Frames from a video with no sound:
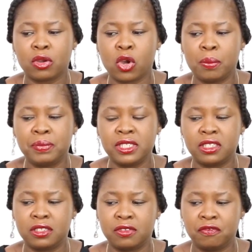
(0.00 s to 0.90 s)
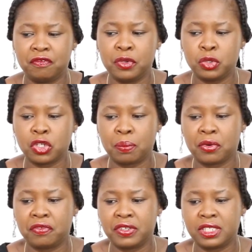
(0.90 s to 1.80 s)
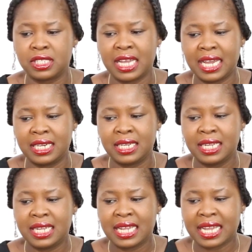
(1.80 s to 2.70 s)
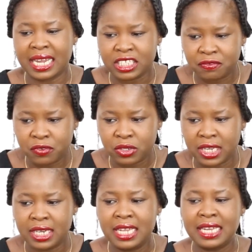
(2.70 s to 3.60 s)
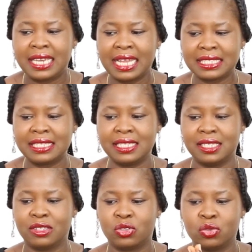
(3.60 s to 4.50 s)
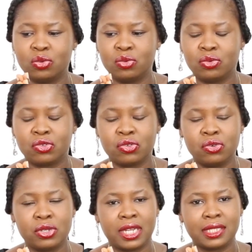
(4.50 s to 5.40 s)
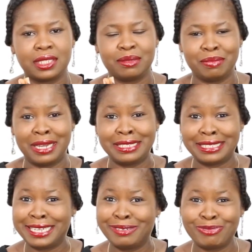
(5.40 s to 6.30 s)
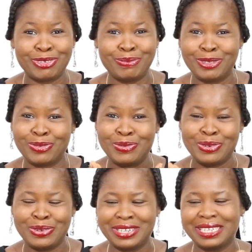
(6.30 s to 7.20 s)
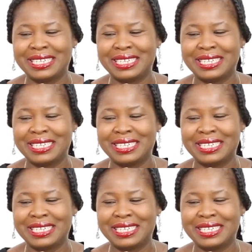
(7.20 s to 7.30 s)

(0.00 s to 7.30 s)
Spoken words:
company's future profit and cash flow. Then lastly, so that my slide will not be too long,